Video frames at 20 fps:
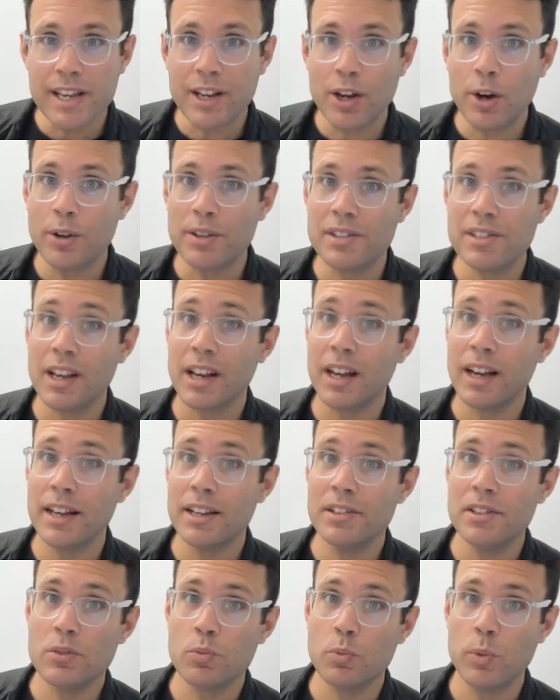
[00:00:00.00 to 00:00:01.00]

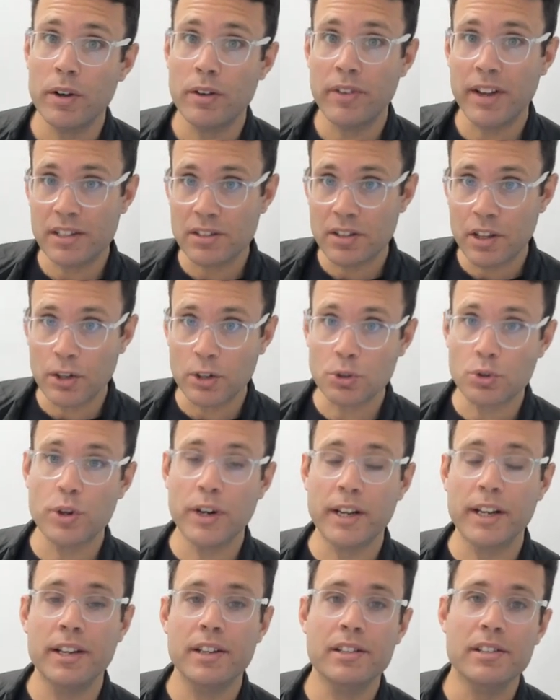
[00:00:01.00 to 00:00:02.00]
coincides with external
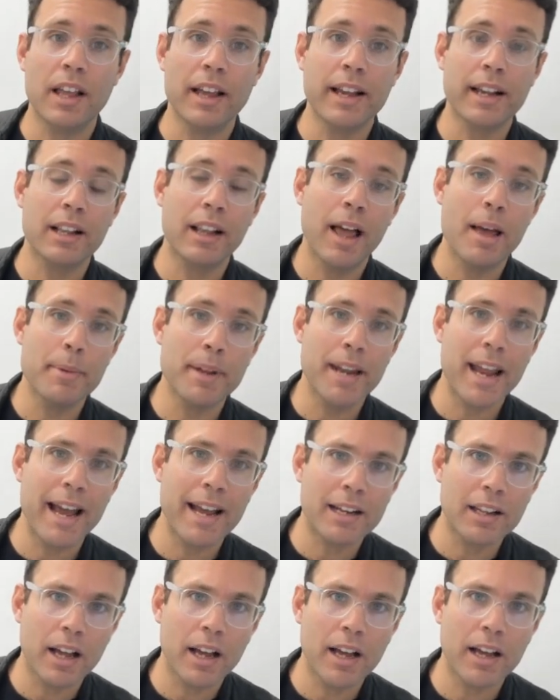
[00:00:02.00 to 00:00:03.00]
triggers like climate
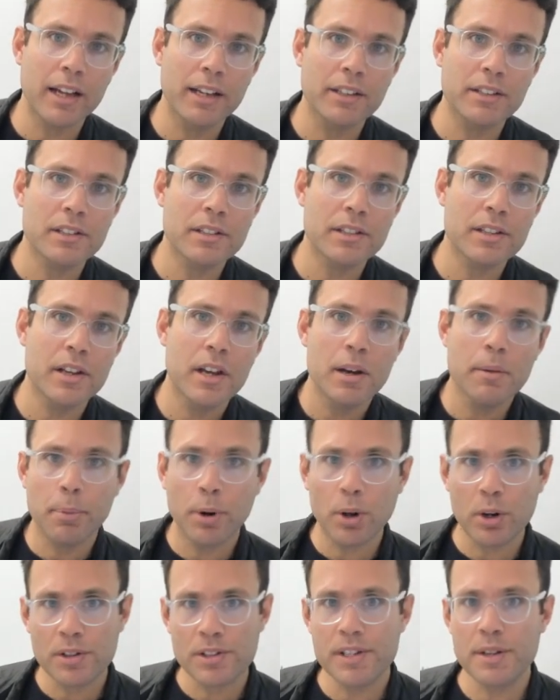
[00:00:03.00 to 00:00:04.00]
headlines,
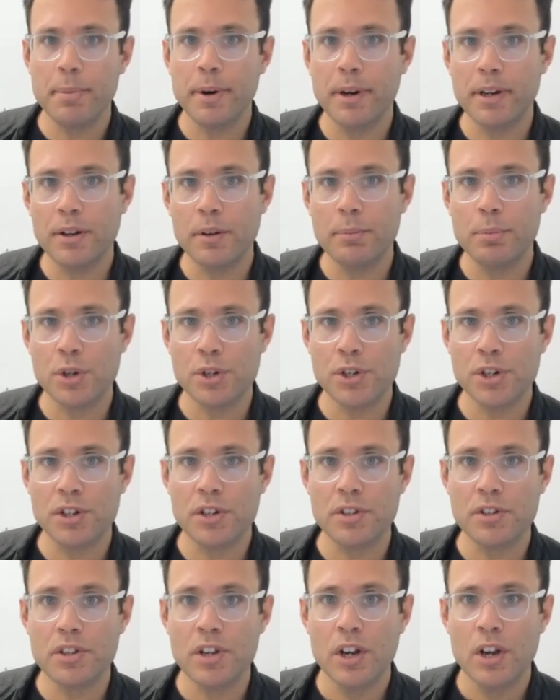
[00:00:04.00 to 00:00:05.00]
policy pu
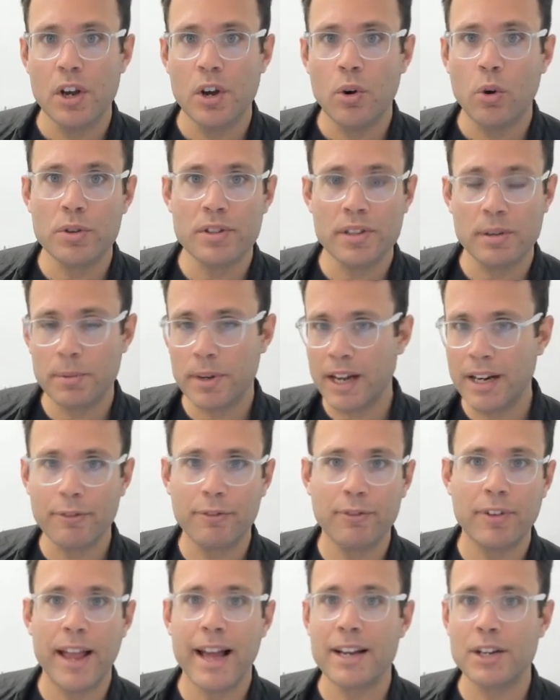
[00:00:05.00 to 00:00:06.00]
pushes, or some kind of
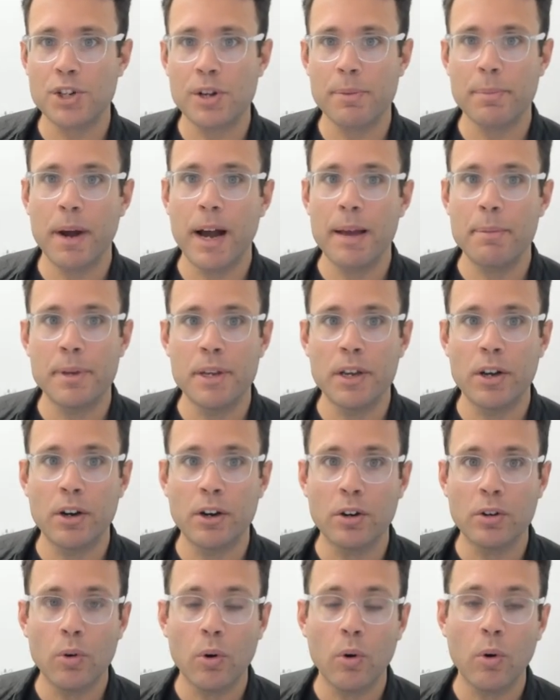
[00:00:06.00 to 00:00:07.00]
flagship
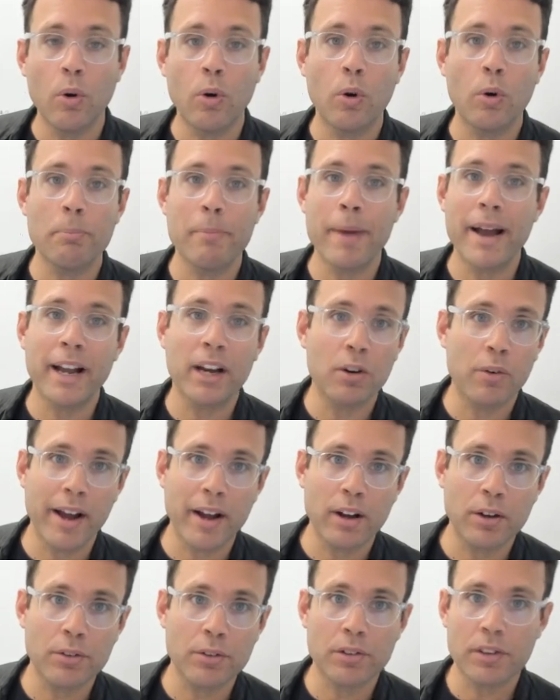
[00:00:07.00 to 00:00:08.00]
IPO or mega
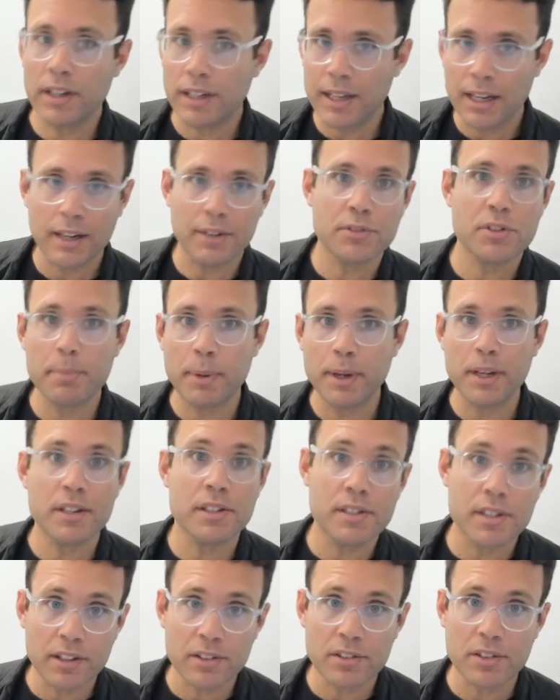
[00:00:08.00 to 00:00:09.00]
round that kind of spurs
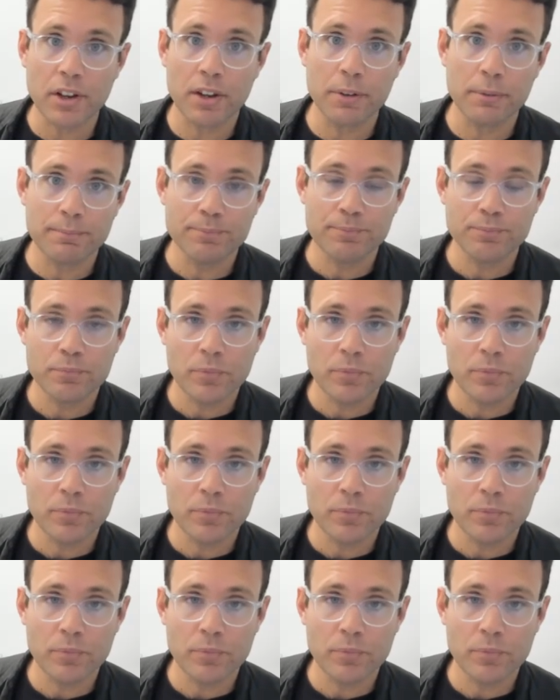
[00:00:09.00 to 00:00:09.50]
things on.